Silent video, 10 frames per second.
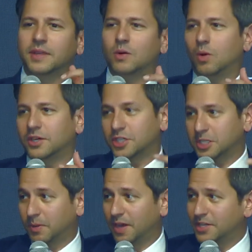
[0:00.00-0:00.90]
They will want to
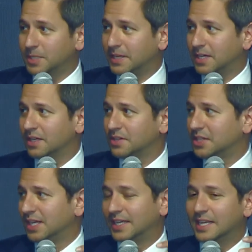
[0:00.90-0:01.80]
spread this
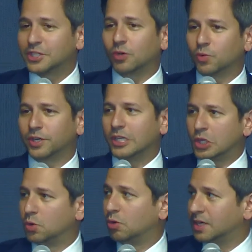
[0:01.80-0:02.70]
because it's a really
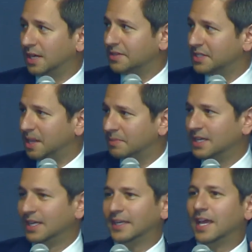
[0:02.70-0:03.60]
cool concept,
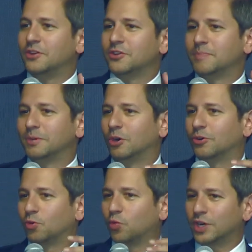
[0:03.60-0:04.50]
and you can
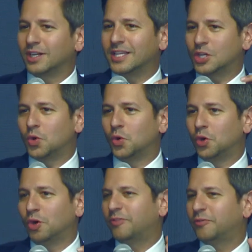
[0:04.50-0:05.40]
build really
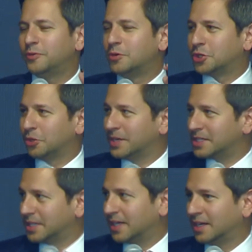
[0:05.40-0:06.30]
cool
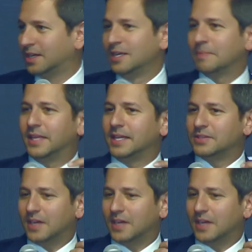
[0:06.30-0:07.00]
futuristic planes.